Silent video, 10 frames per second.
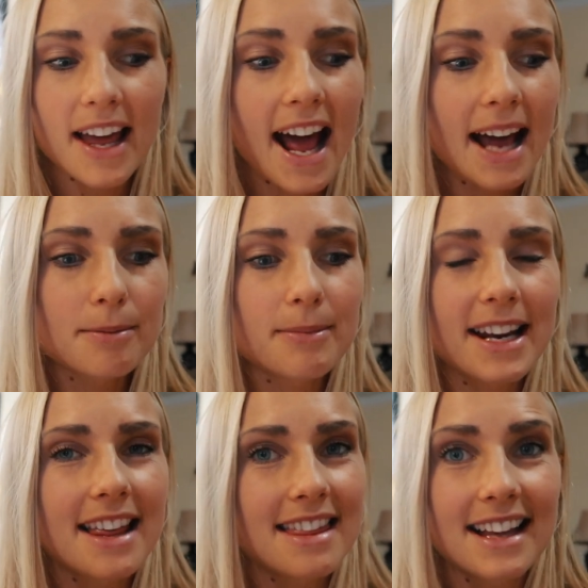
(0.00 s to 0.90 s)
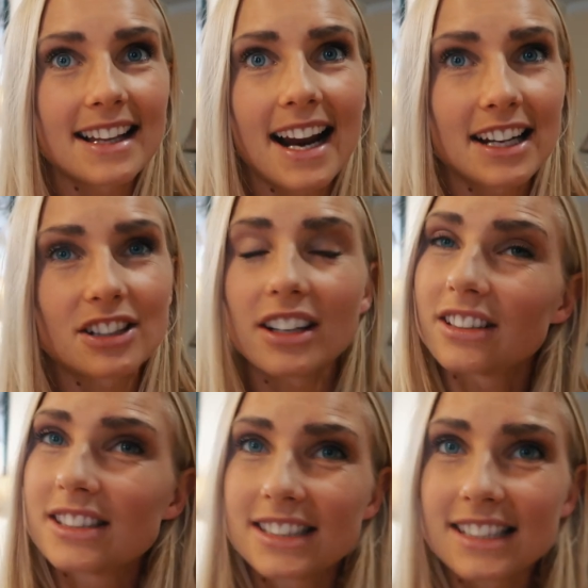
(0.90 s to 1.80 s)
That hadn't been a thing that I'd done
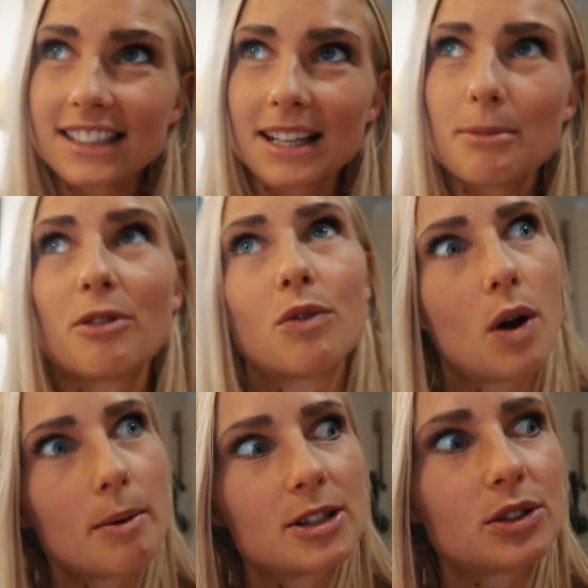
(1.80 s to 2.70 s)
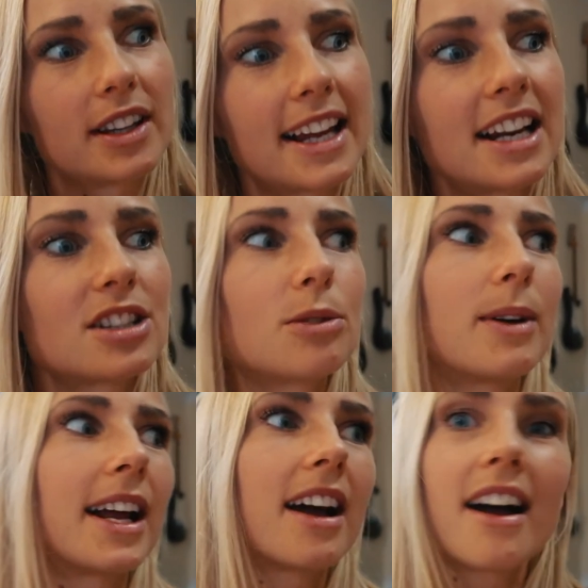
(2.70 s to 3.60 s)
consistently before I went to Atlanta. So
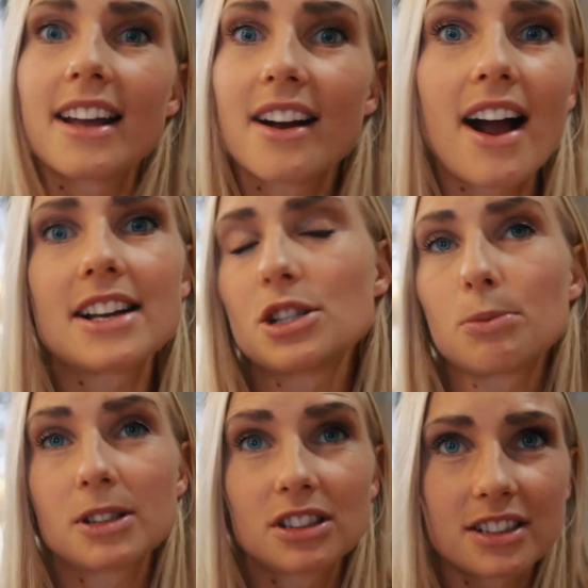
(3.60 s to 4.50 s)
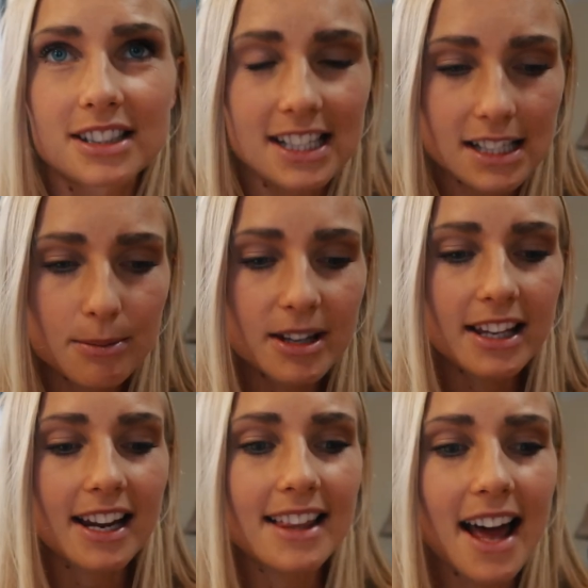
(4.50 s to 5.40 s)
when I got here, I just wasn't consistent with
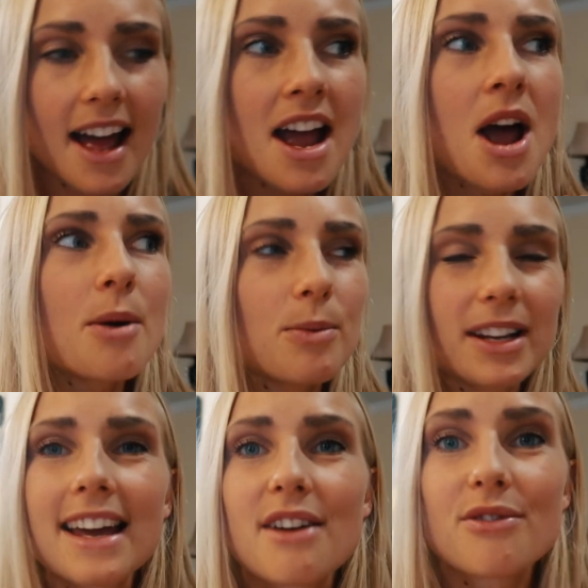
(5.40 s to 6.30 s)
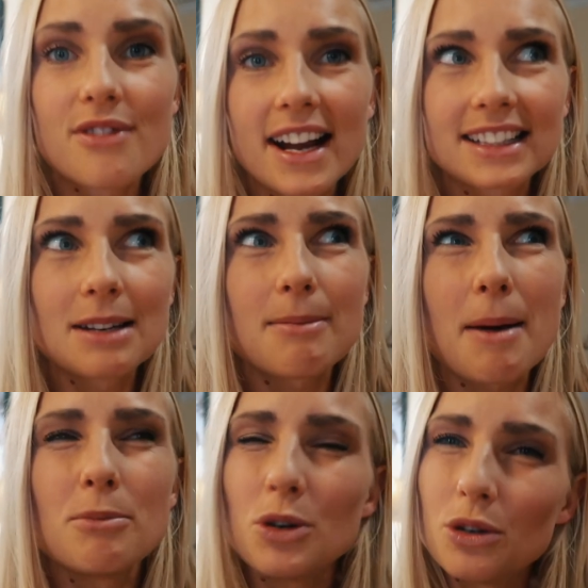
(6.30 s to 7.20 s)
it. And that really affected my
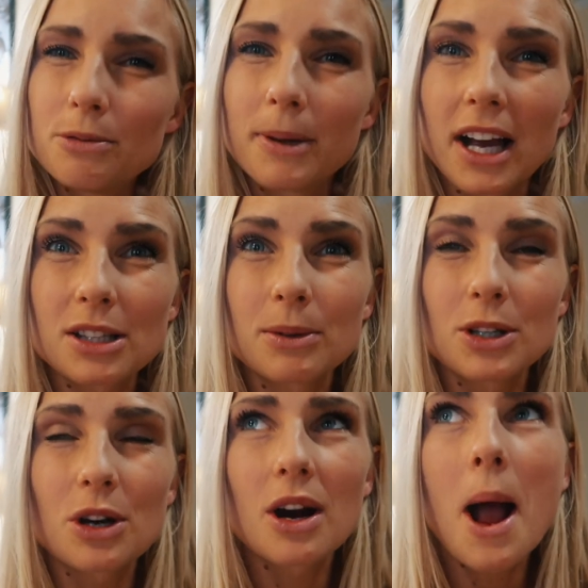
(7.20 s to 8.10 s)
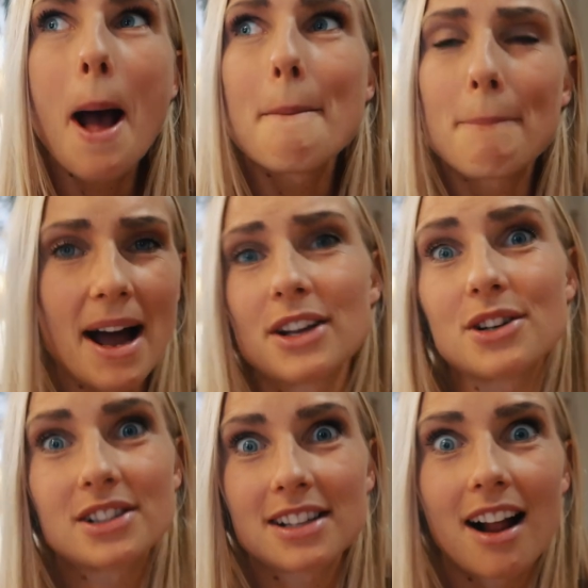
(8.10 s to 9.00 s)
mood, because when you're by
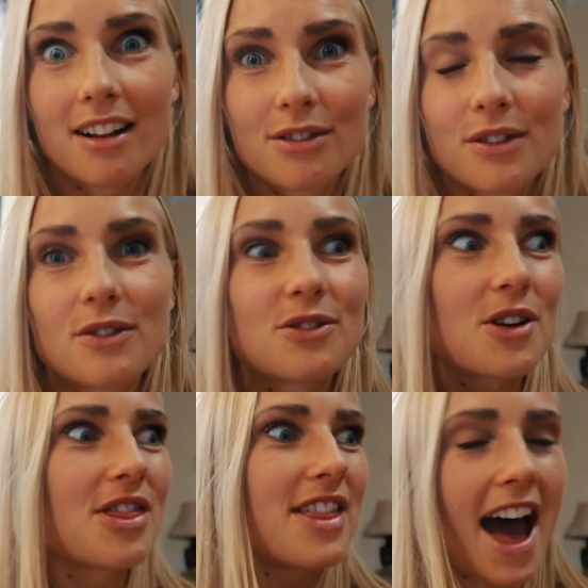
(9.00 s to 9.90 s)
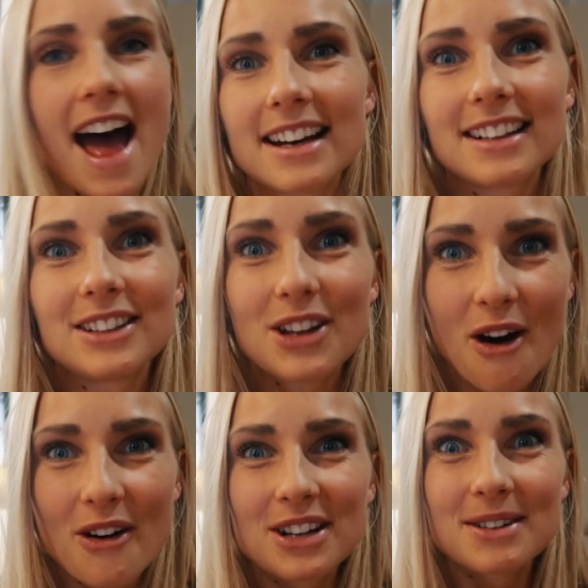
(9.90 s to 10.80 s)
yourself for that
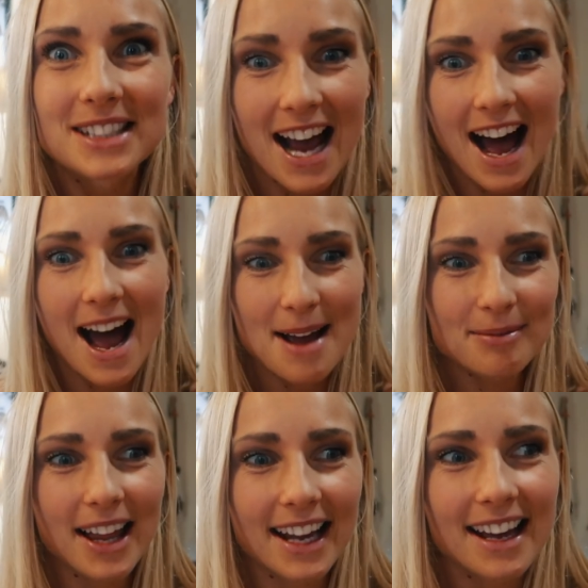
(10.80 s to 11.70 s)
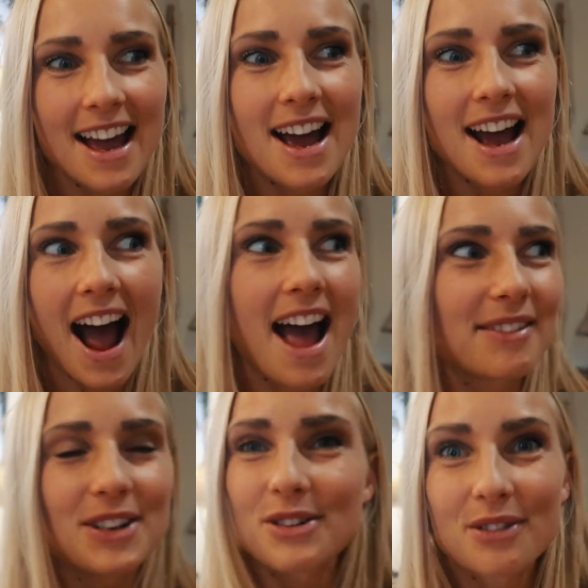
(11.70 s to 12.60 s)
long time, like I
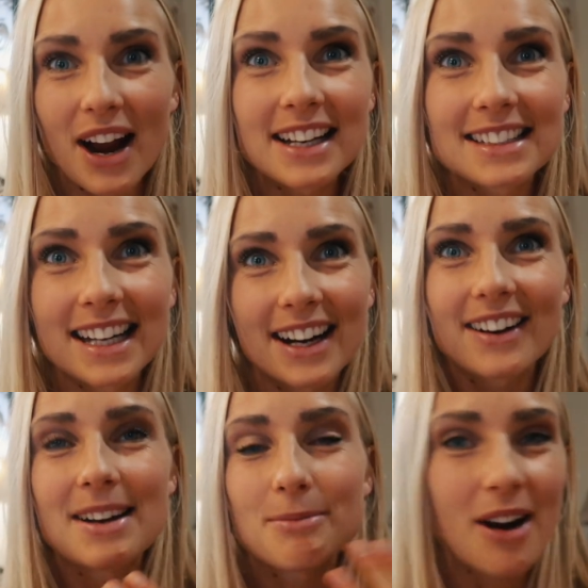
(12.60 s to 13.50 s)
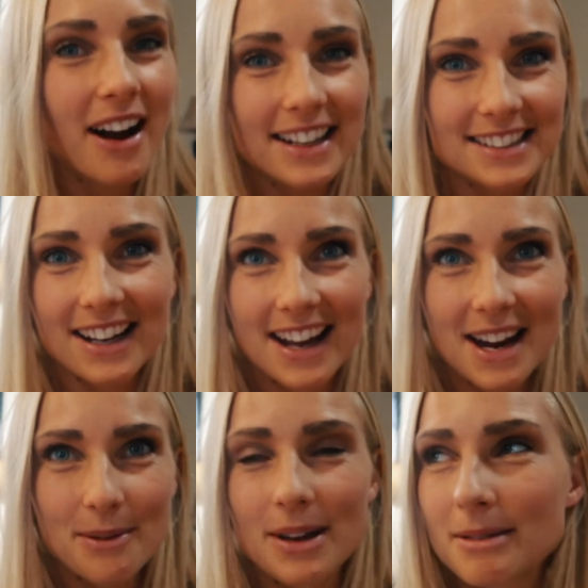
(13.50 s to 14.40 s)
have no friends here and Brock is not
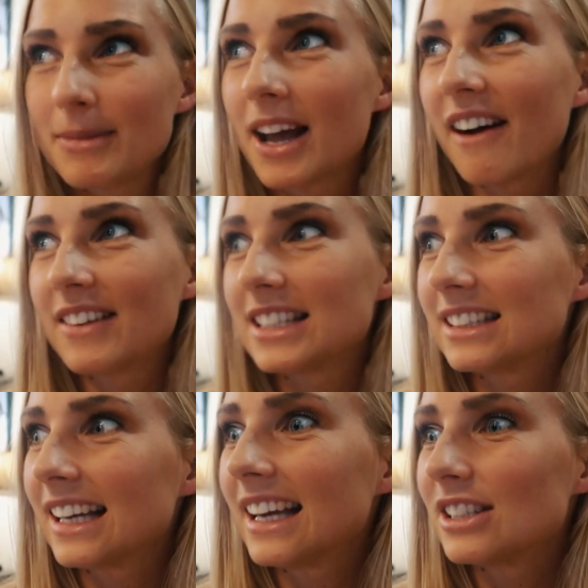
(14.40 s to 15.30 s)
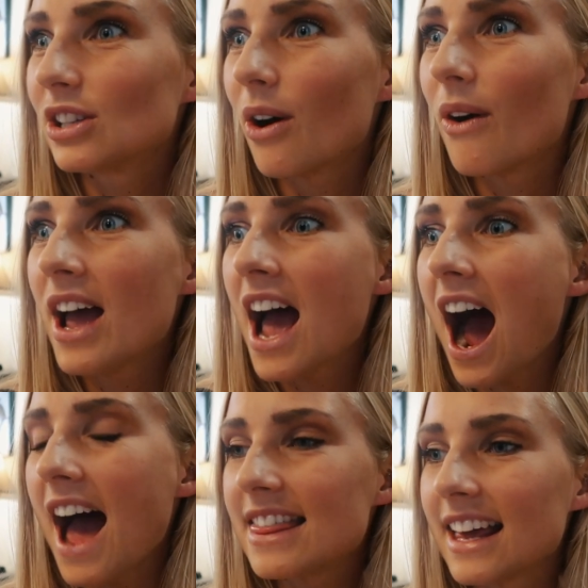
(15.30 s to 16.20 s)
here with me, obviously. So
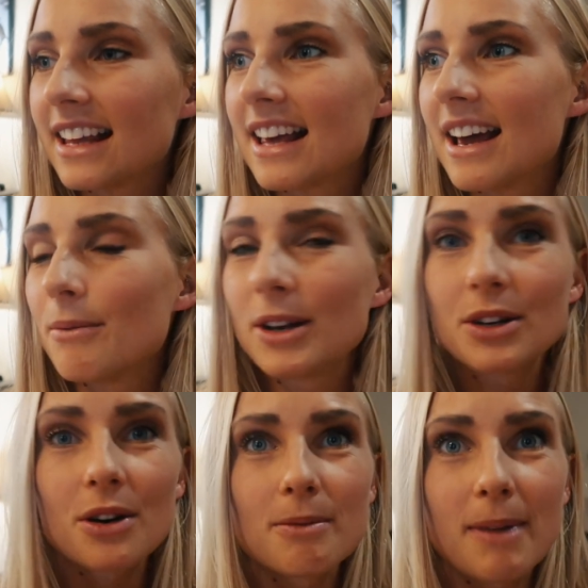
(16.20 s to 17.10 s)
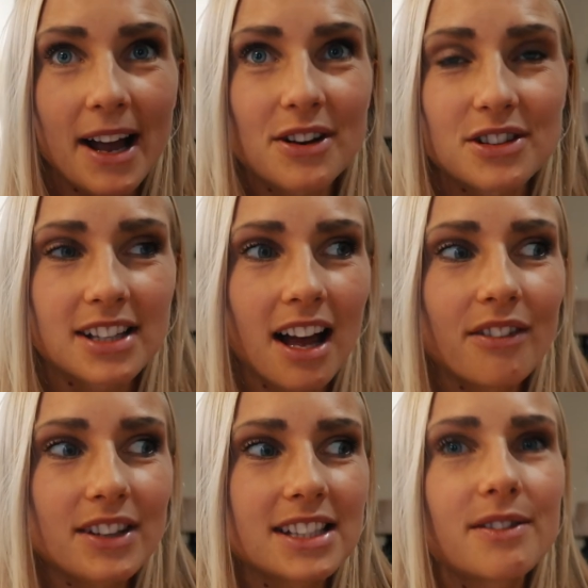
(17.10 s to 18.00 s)
I think when you're by
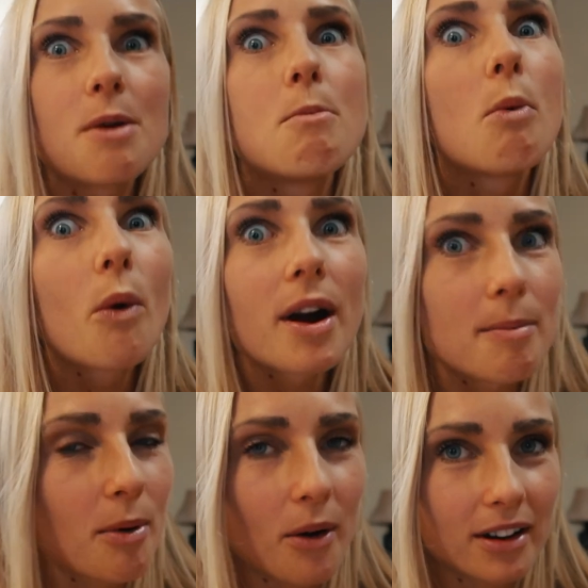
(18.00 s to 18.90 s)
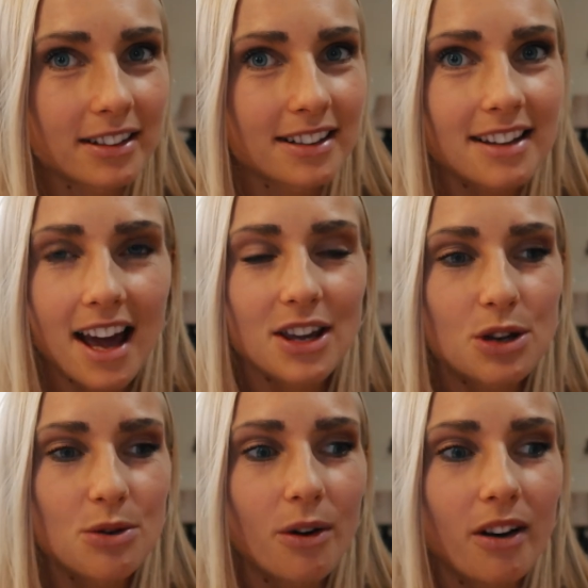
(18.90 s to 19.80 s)
yourself, it's even more important that
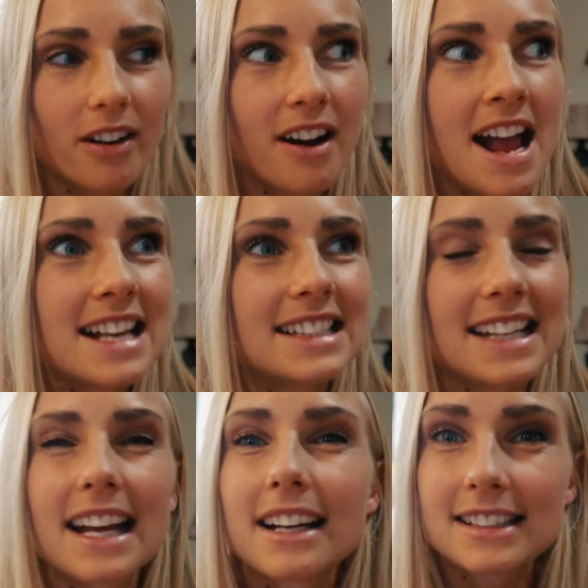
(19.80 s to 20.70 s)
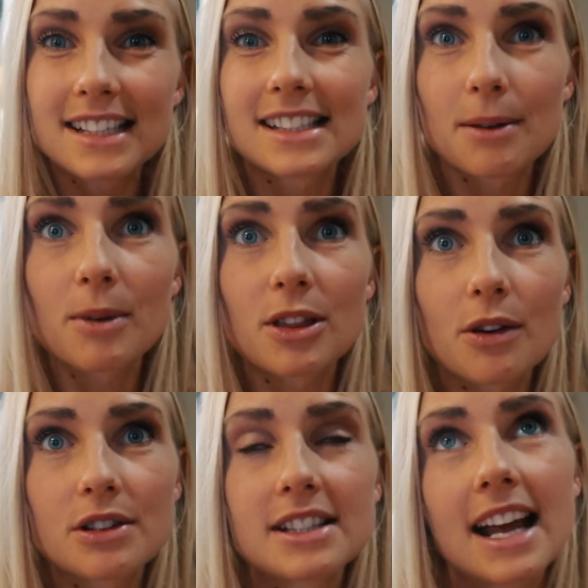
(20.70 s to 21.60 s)
you are staying consistent with
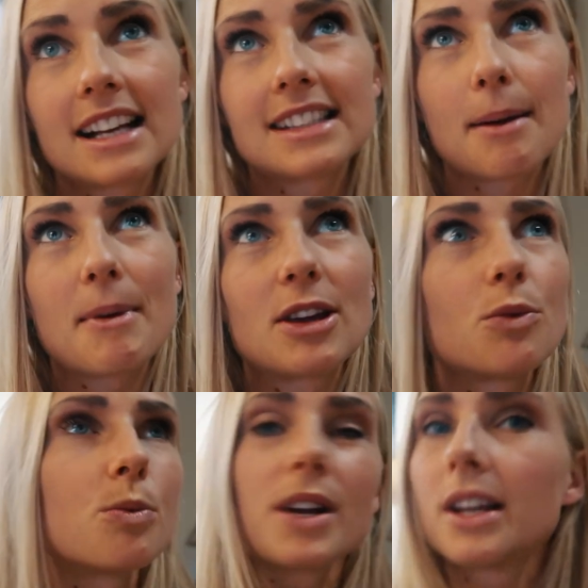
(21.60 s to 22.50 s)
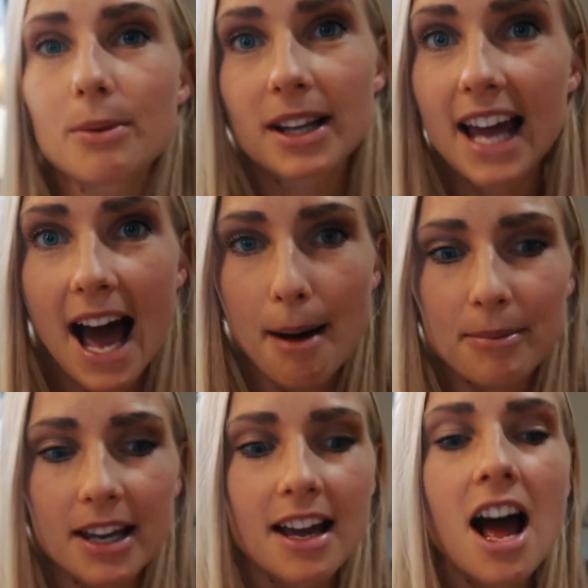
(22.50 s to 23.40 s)
those things that make you really, really
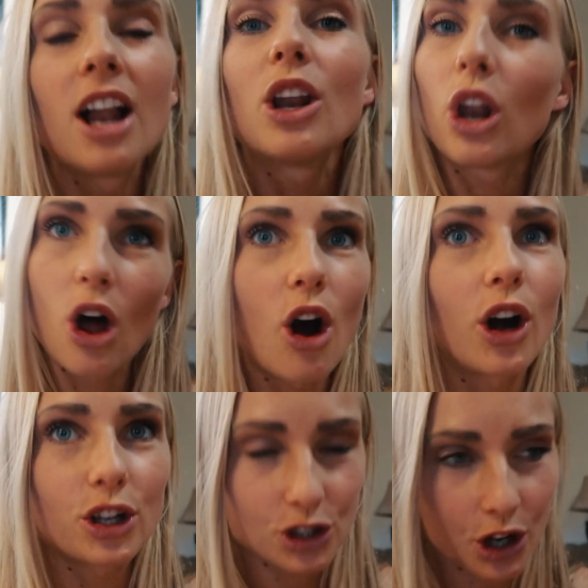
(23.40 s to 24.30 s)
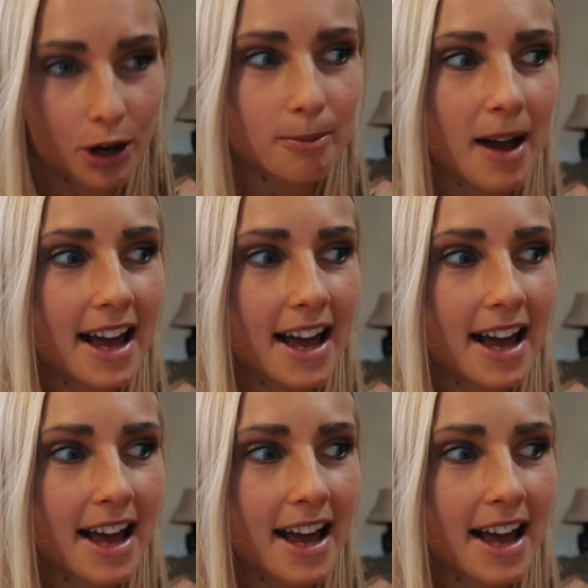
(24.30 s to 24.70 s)
happy long term.